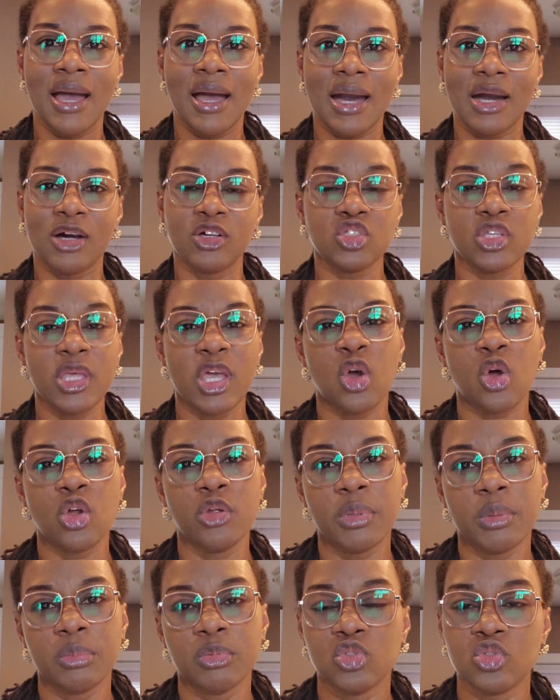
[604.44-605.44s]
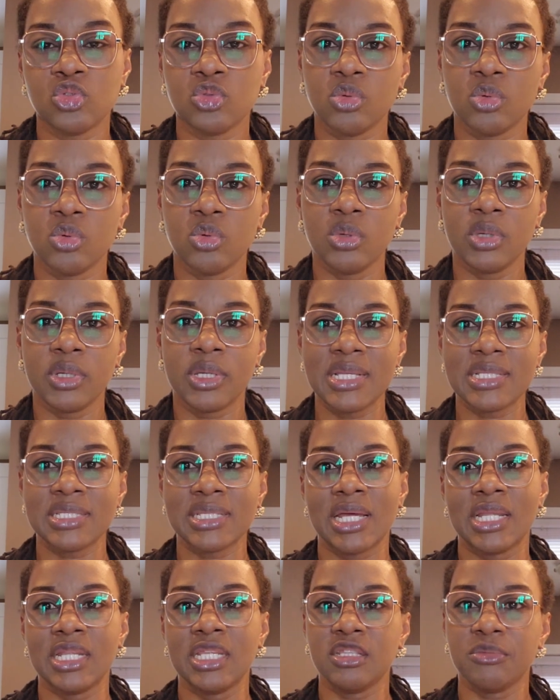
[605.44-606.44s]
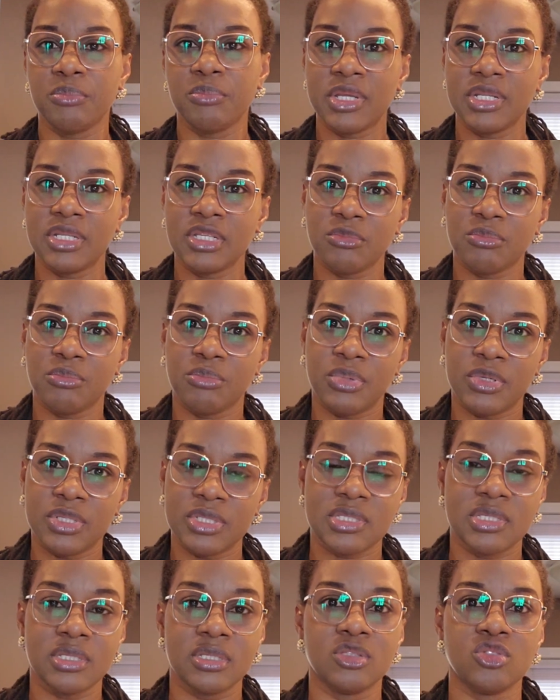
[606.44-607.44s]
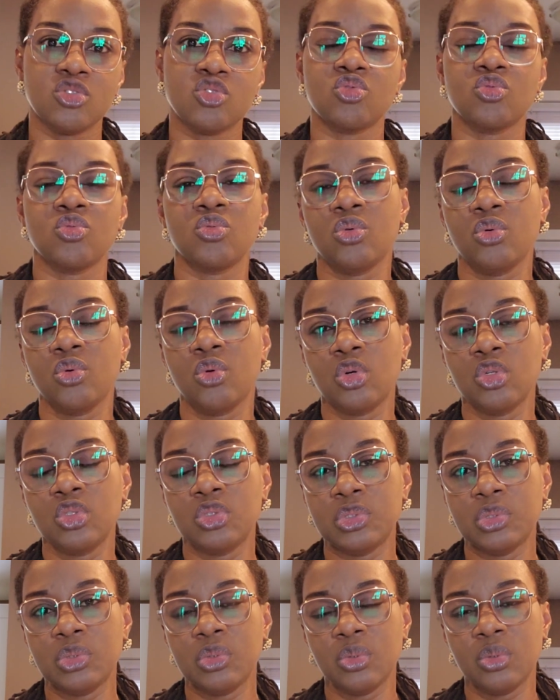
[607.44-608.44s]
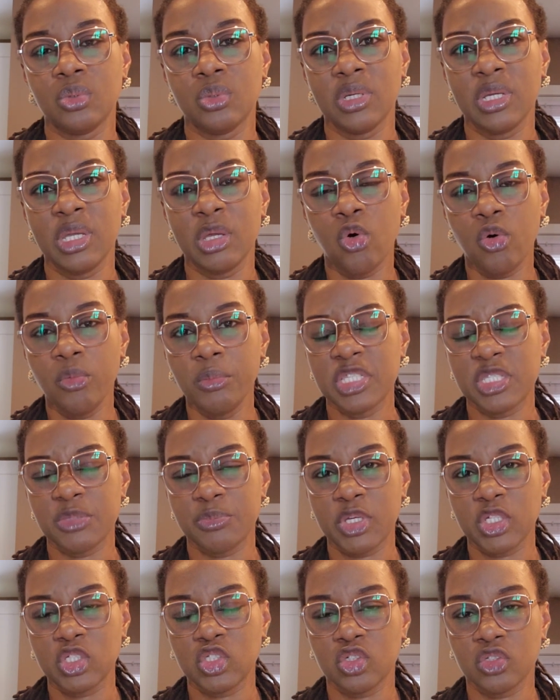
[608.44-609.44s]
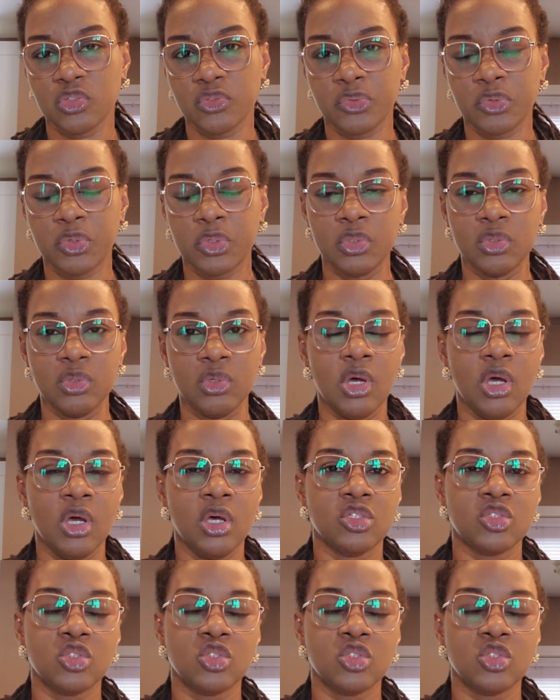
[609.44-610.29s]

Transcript: I also encourage people to get an independent person to go do a home inspection for you.